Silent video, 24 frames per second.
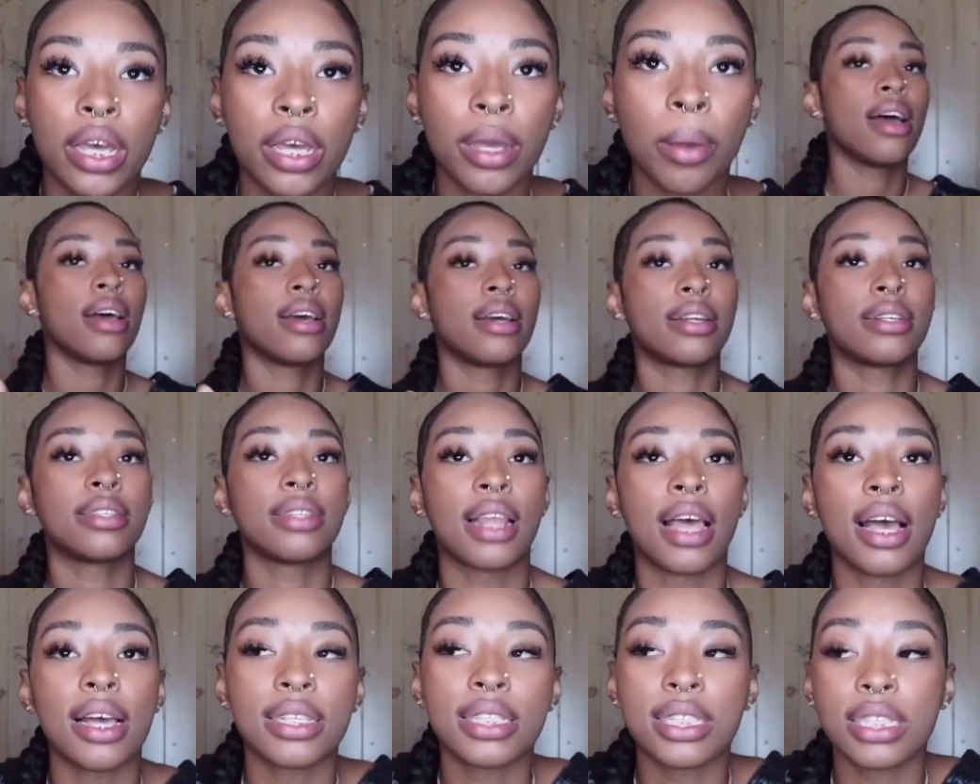and
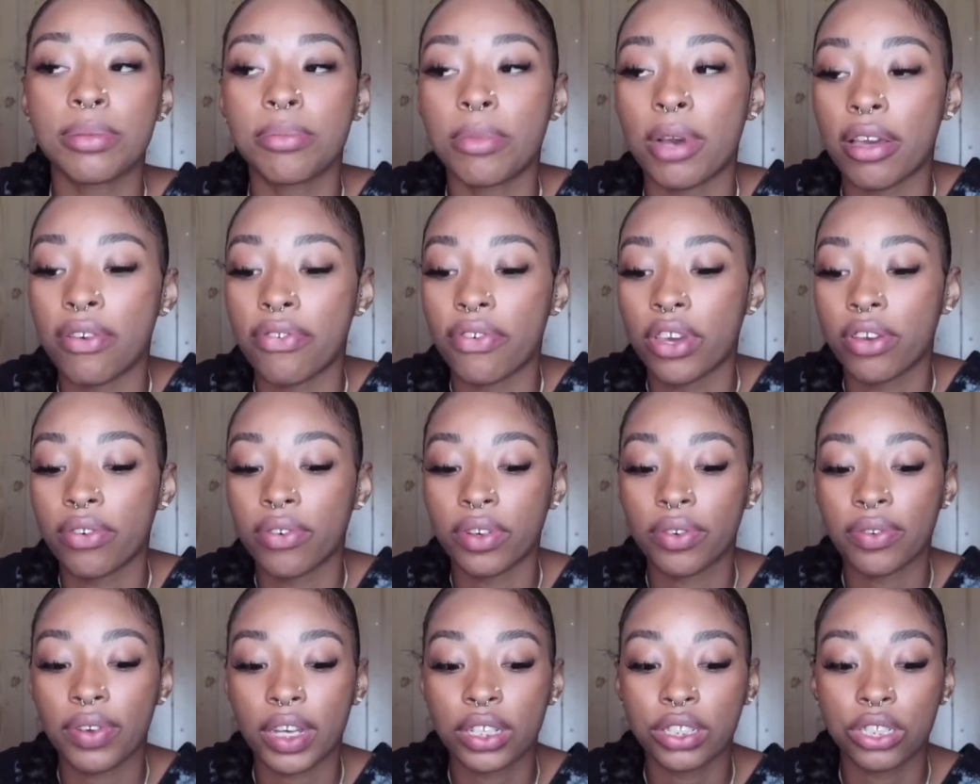lastly my
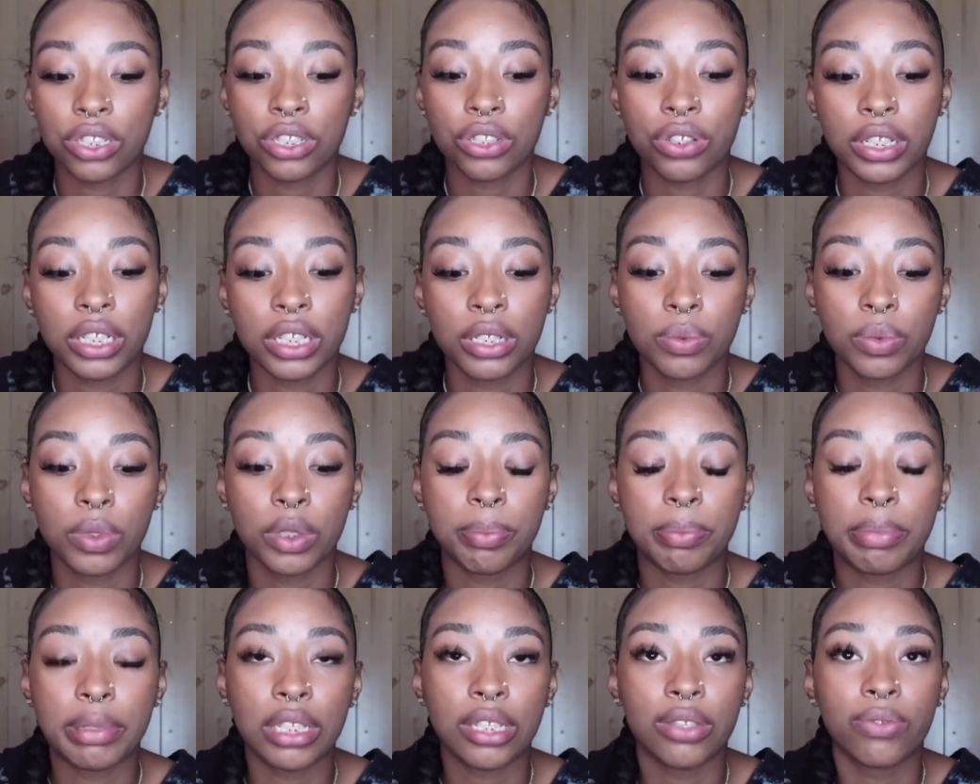favorite fashion trend would
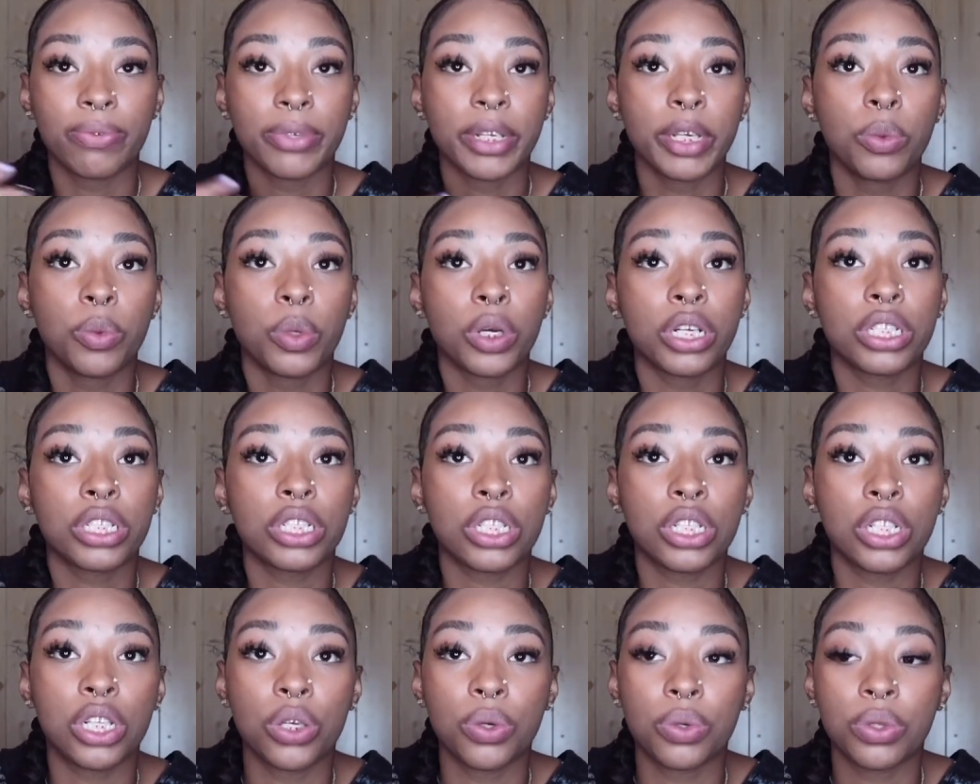be reworked
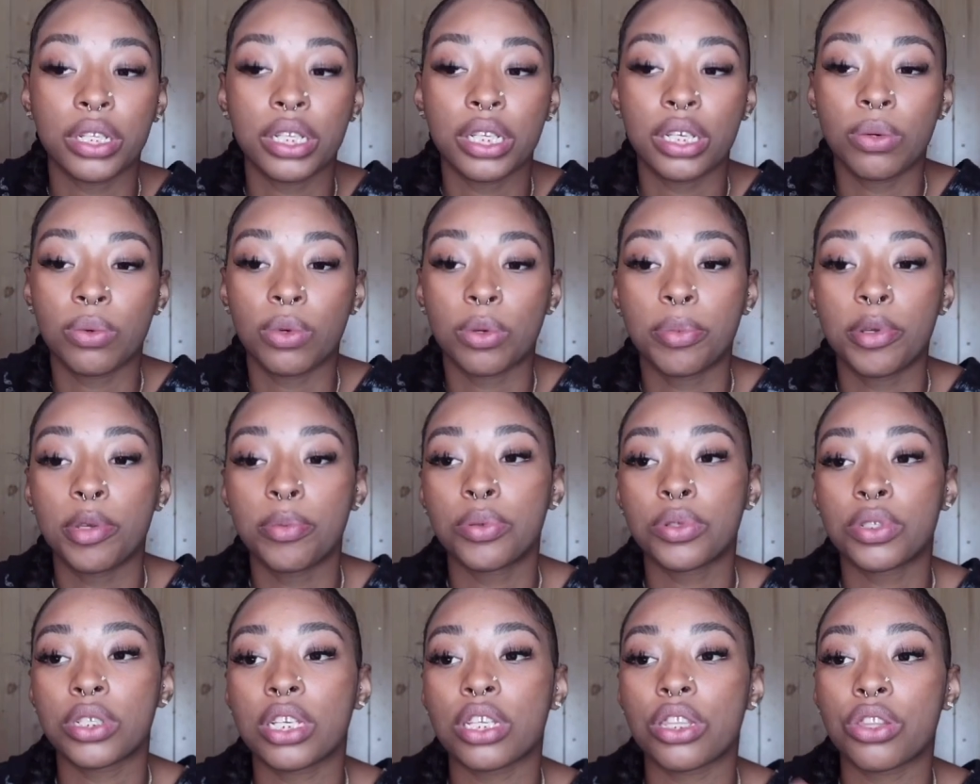clothing when
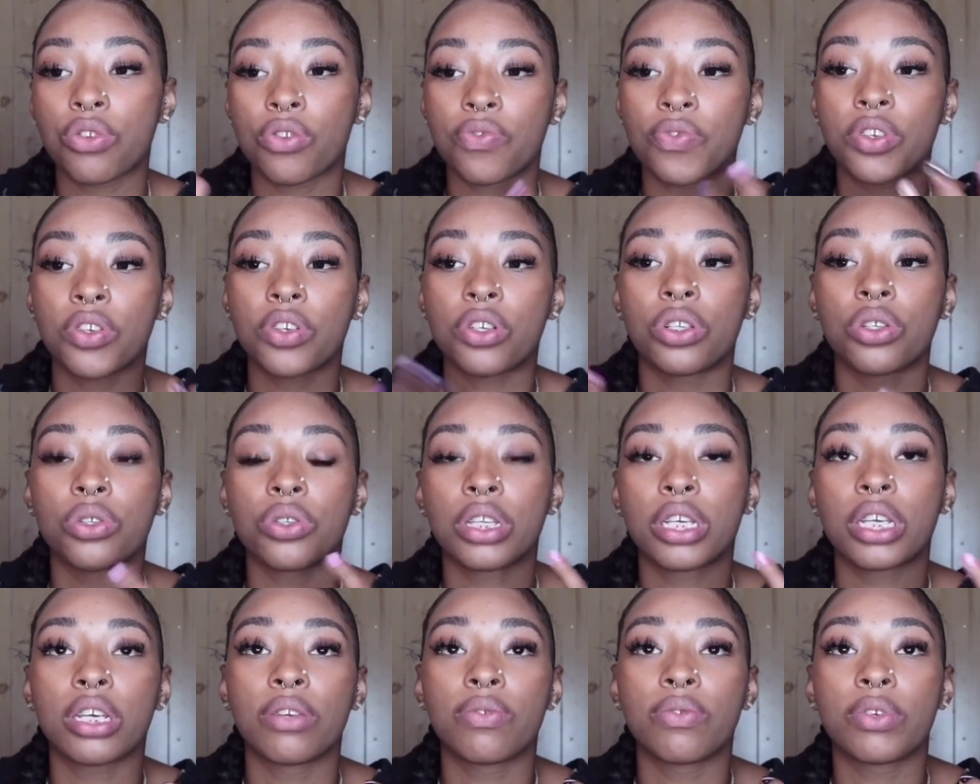people take thrifted
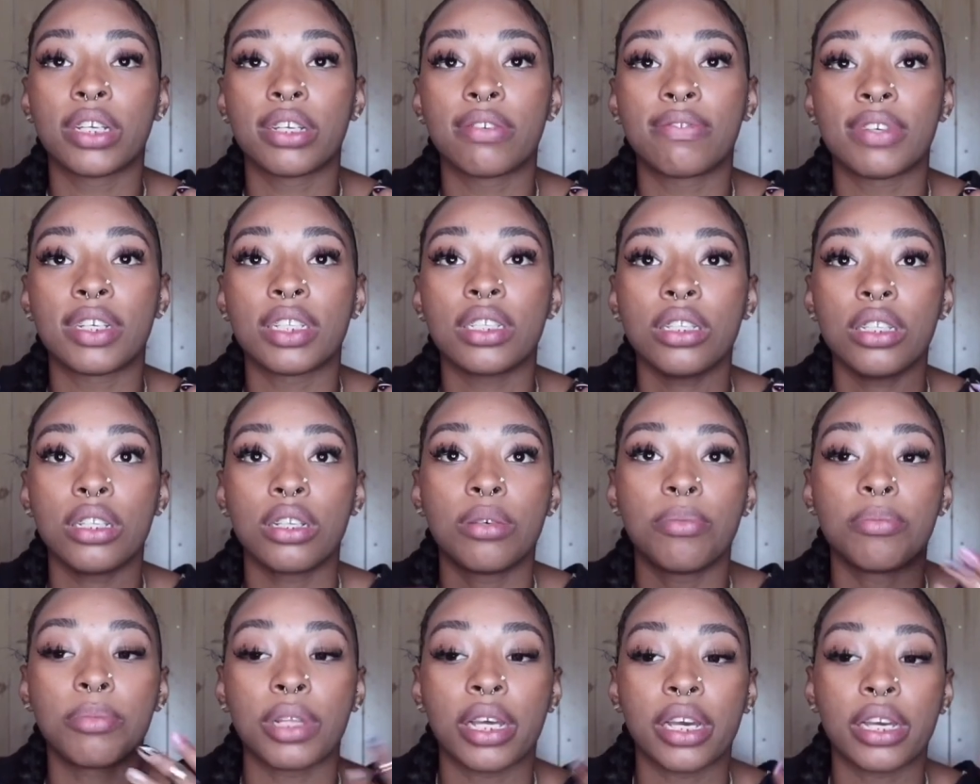clothing and reinvent
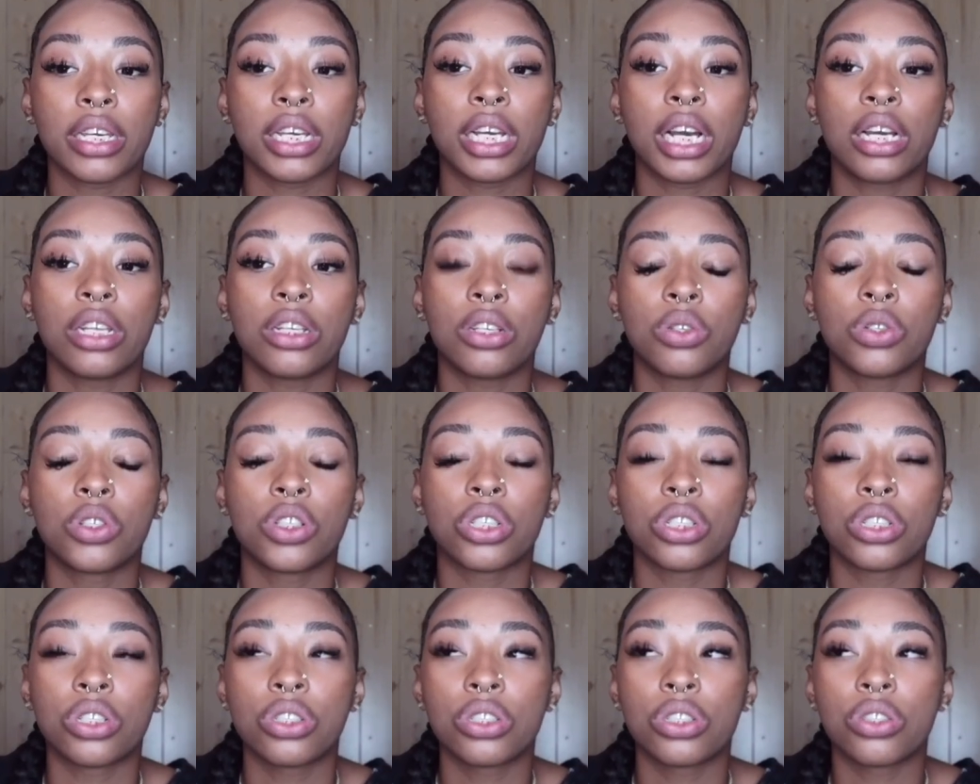them like I know
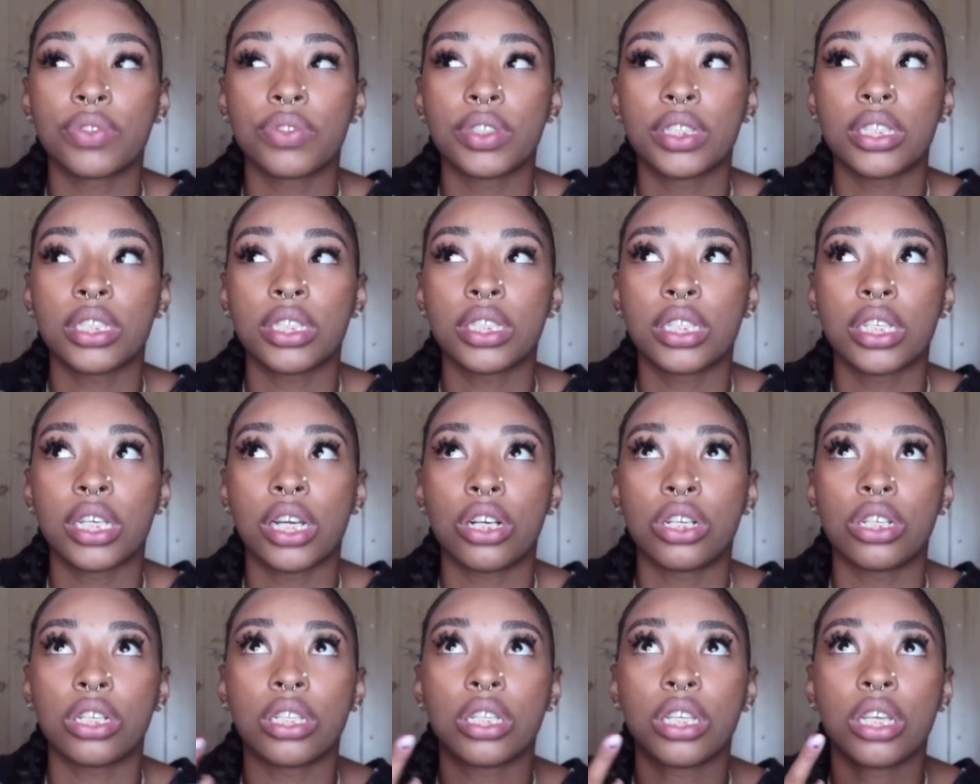girls recently
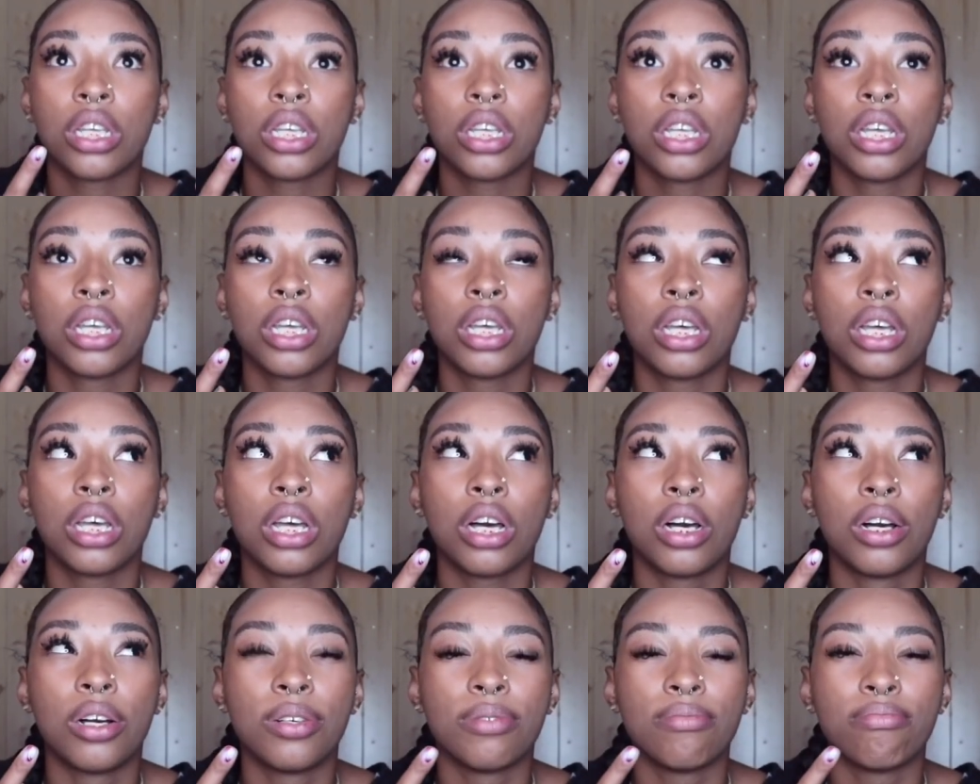are
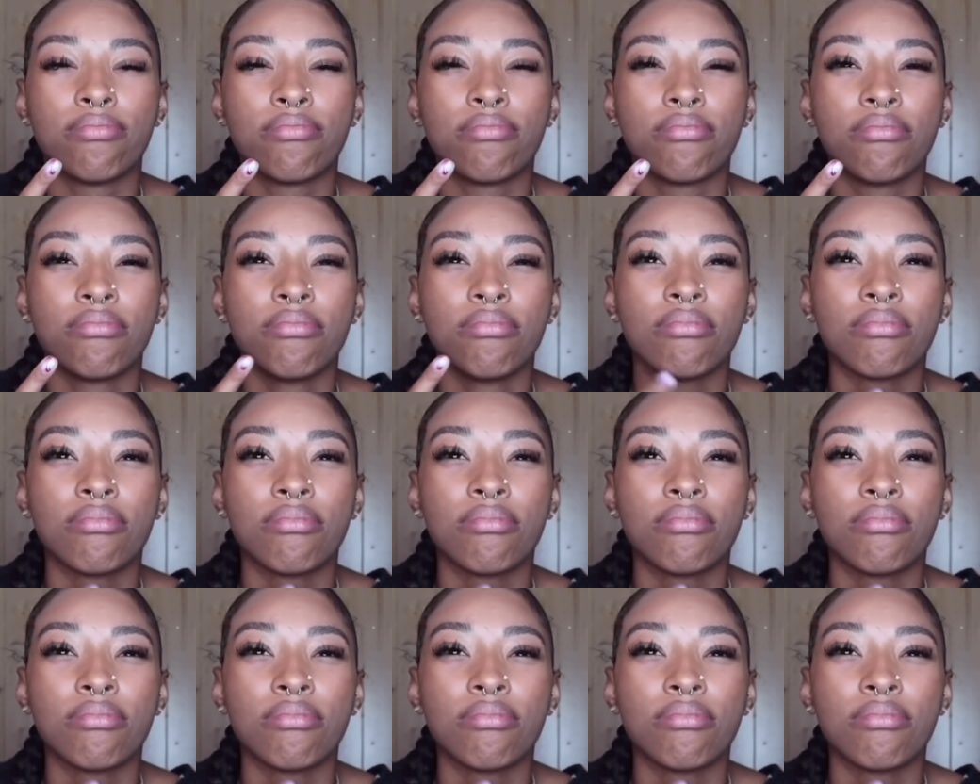um,